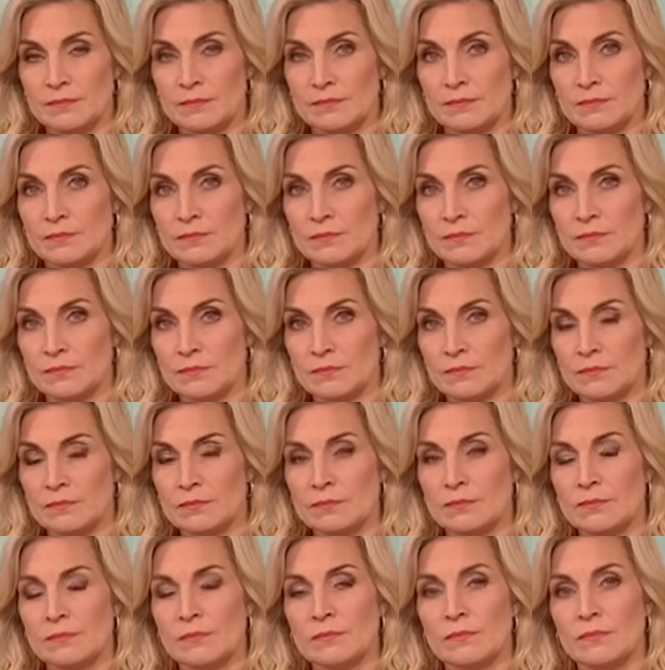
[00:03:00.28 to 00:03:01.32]

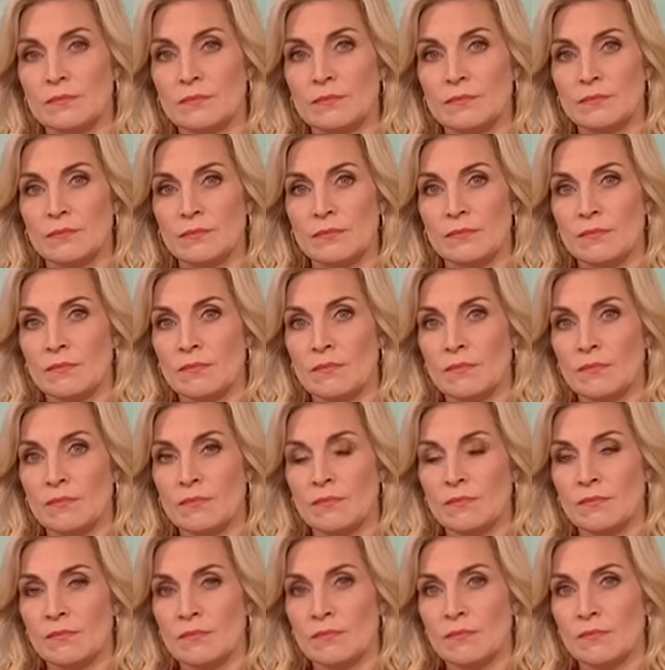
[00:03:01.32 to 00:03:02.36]

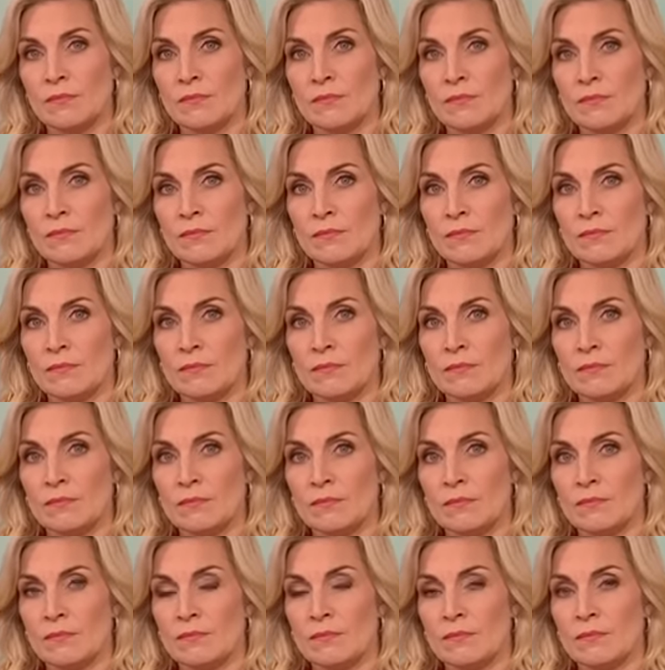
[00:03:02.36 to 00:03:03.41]

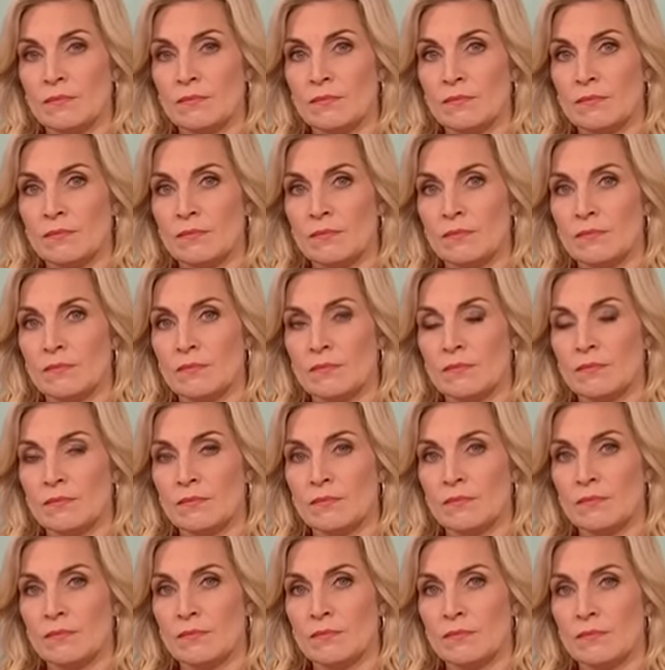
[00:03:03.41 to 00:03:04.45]

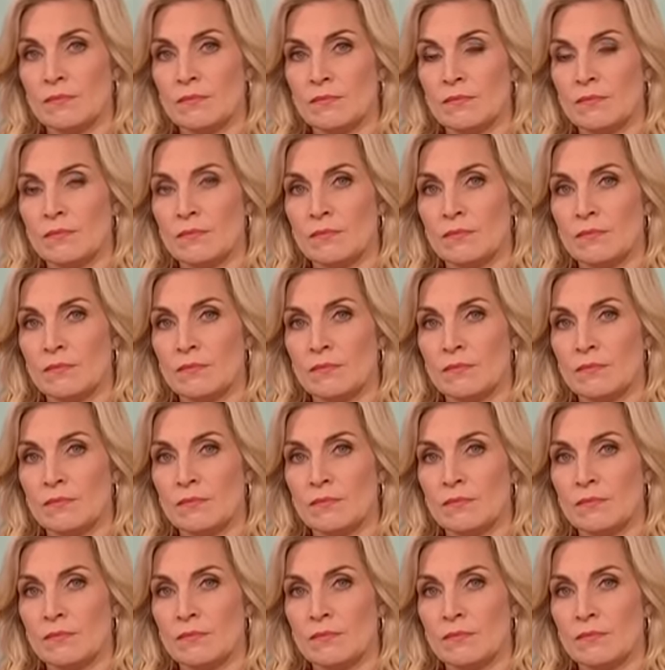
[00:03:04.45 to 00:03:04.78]
[no speech]